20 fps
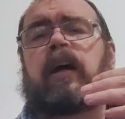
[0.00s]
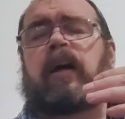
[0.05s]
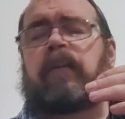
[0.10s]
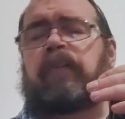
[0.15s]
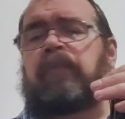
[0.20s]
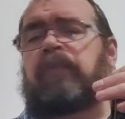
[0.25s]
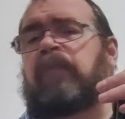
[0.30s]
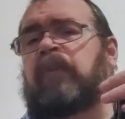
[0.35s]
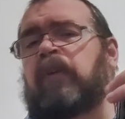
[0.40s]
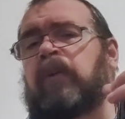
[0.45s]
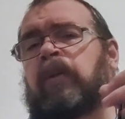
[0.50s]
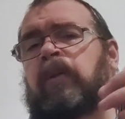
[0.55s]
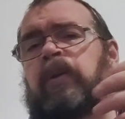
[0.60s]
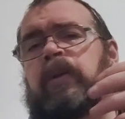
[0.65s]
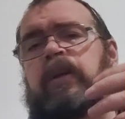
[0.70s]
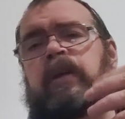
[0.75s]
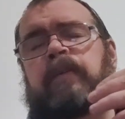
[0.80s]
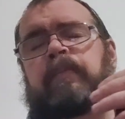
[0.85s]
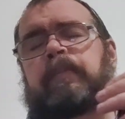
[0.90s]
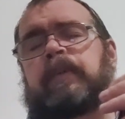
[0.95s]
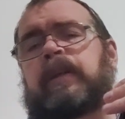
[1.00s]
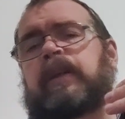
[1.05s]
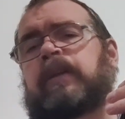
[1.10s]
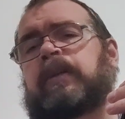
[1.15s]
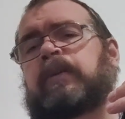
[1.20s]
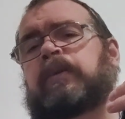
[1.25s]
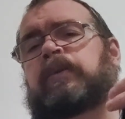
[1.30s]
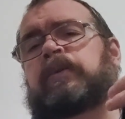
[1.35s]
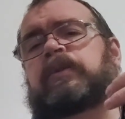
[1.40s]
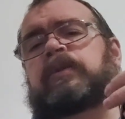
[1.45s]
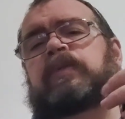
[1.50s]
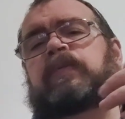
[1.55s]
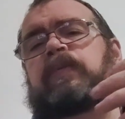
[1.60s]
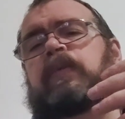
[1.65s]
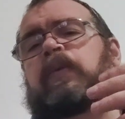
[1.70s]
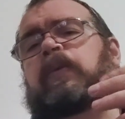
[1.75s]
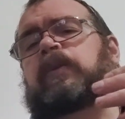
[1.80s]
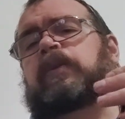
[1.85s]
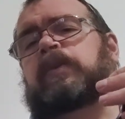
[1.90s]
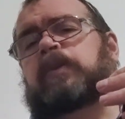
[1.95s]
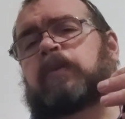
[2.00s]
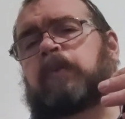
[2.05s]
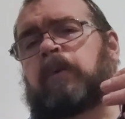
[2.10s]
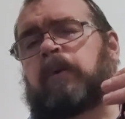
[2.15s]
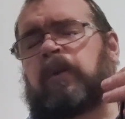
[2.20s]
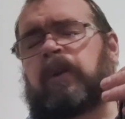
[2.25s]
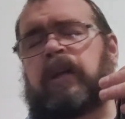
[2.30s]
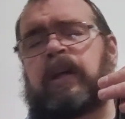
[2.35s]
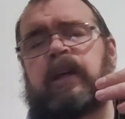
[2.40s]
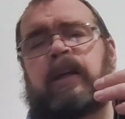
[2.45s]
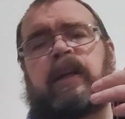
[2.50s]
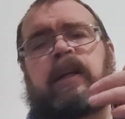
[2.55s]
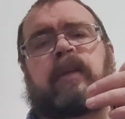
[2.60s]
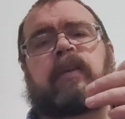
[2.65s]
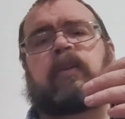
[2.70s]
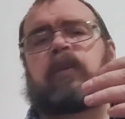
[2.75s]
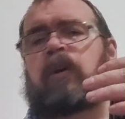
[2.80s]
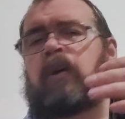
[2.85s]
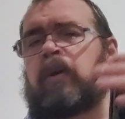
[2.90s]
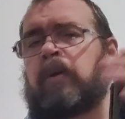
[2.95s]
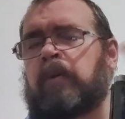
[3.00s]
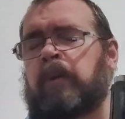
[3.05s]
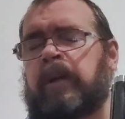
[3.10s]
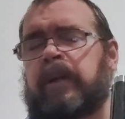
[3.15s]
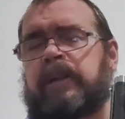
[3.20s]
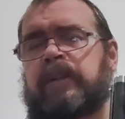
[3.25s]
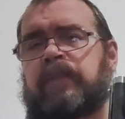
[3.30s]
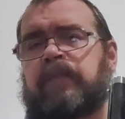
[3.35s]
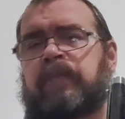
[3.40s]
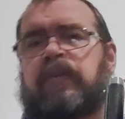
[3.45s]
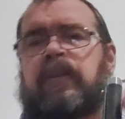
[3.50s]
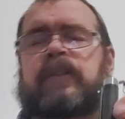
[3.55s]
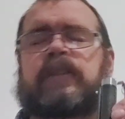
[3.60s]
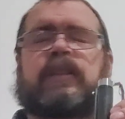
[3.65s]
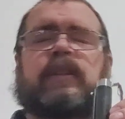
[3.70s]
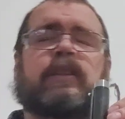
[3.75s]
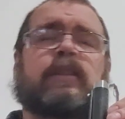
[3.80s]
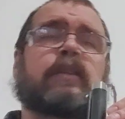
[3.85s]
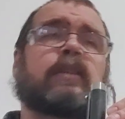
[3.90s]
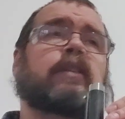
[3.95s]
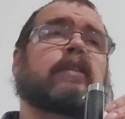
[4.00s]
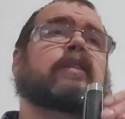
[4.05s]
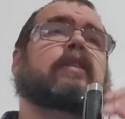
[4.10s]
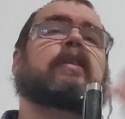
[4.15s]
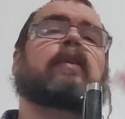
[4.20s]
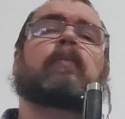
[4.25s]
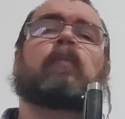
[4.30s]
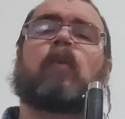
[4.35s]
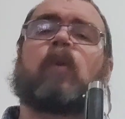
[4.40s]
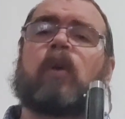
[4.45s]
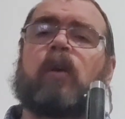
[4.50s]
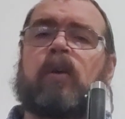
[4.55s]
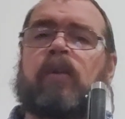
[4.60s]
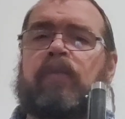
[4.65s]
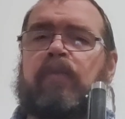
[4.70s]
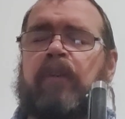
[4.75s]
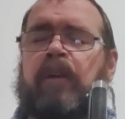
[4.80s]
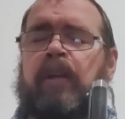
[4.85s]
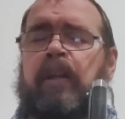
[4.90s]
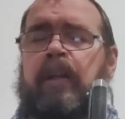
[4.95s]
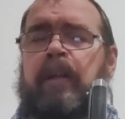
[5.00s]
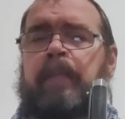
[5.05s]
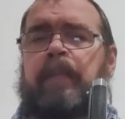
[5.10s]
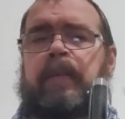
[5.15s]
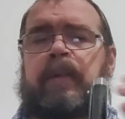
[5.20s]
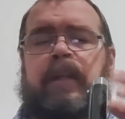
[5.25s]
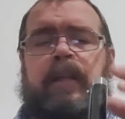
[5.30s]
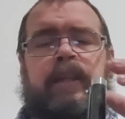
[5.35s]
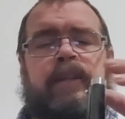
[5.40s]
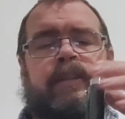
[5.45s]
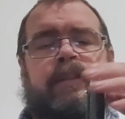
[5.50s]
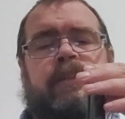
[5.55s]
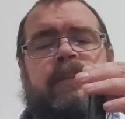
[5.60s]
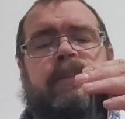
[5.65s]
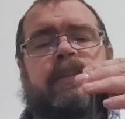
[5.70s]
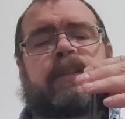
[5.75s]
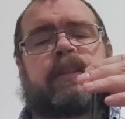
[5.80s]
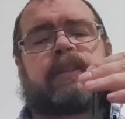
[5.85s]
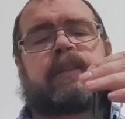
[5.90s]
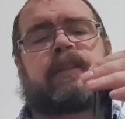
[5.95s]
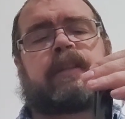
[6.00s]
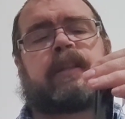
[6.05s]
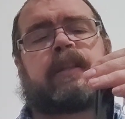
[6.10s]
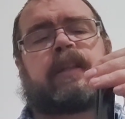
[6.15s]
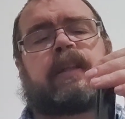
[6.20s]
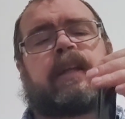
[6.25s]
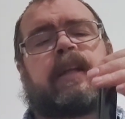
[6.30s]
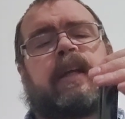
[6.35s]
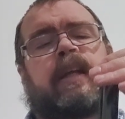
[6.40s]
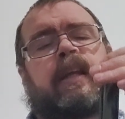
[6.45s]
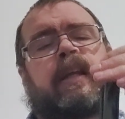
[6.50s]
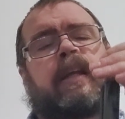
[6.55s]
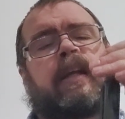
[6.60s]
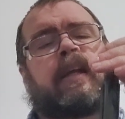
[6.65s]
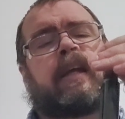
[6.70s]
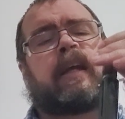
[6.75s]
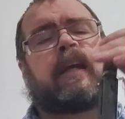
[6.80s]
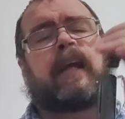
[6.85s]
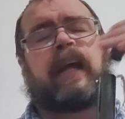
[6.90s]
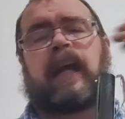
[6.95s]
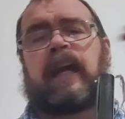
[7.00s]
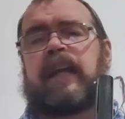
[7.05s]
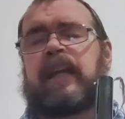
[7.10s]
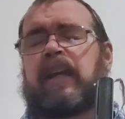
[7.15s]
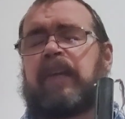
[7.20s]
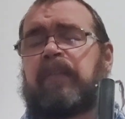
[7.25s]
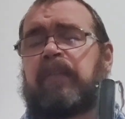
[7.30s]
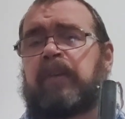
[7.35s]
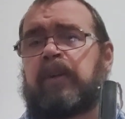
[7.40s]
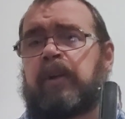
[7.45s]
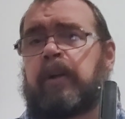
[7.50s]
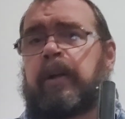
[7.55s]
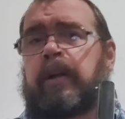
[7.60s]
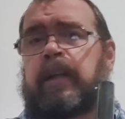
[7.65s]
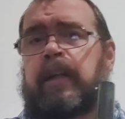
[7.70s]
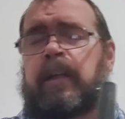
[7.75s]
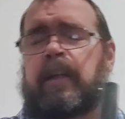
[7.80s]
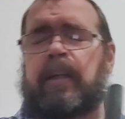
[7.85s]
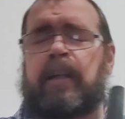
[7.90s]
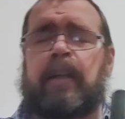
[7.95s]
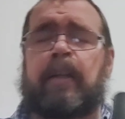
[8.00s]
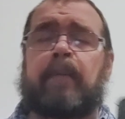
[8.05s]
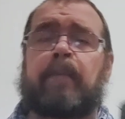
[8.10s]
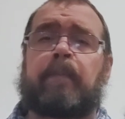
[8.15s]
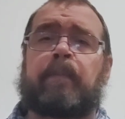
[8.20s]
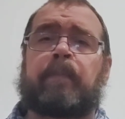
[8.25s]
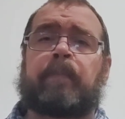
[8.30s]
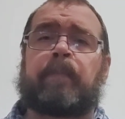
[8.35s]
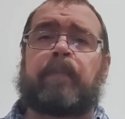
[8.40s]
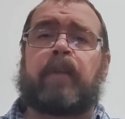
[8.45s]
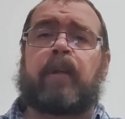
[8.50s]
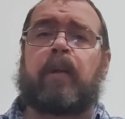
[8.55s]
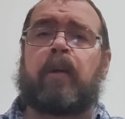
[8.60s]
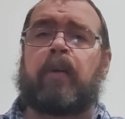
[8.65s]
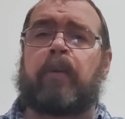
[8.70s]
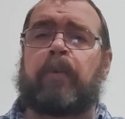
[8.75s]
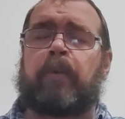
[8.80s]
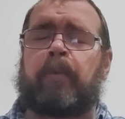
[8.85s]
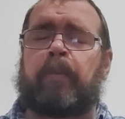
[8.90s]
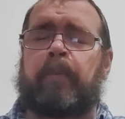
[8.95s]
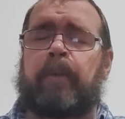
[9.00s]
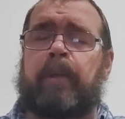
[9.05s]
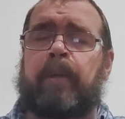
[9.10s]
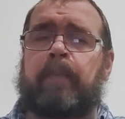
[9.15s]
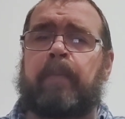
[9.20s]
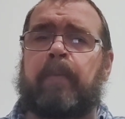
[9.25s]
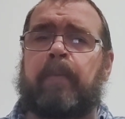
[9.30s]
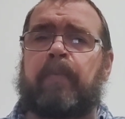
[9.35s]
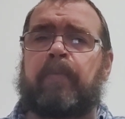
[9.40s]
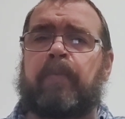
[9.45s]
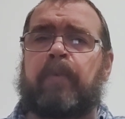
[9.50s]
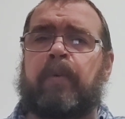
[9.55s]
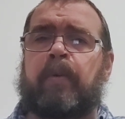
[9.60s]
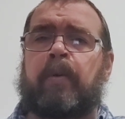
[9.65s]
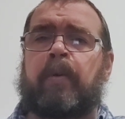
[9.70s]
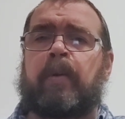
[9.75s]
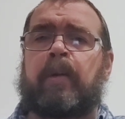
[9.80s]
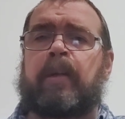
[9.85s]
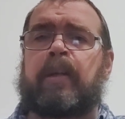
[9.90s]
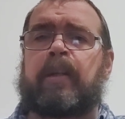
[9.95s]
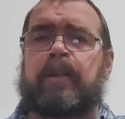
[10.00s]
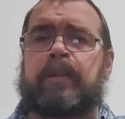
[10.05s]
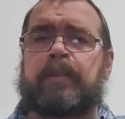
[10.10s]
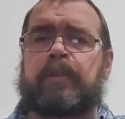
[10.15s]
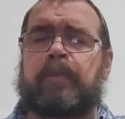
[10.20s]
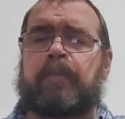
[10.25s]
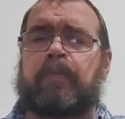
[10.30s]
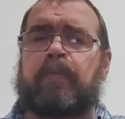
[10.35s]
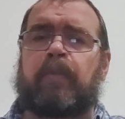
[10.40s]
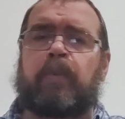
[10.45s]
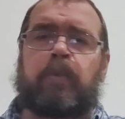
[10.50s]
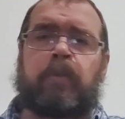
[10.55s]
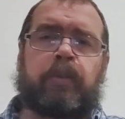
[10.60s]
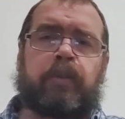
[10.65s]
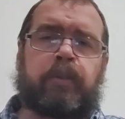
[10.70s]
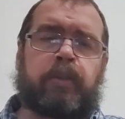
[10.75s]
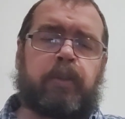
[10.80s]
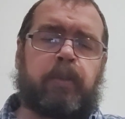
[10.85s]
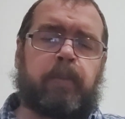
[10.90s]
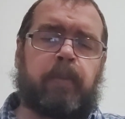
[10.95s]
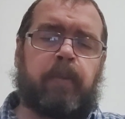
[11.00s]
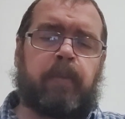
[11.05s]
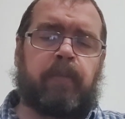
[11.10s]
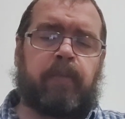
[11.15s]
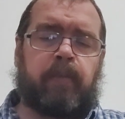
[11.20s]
A full can be used for squirrel hunting, long-range pheasants, some waterfowl applications, things like that, and even turkey hunting, although many prefer an extra full or a super